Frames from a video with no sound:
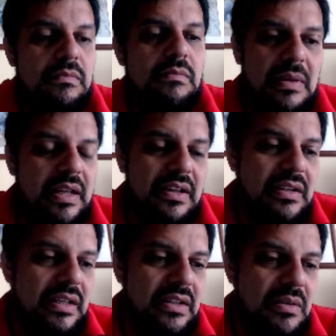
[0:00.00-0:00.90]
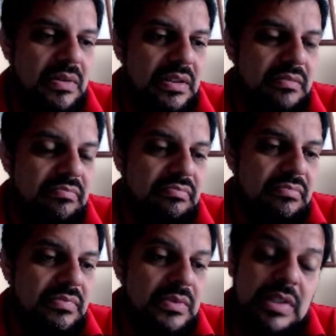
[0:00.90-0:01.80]
I don't like double.
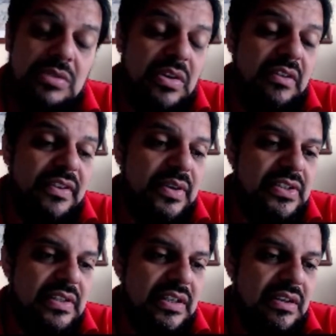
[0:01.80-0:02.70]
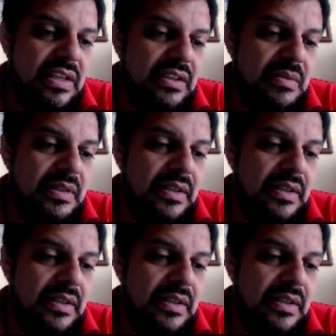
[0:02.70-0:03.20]
That's one of the reasons I don't like double.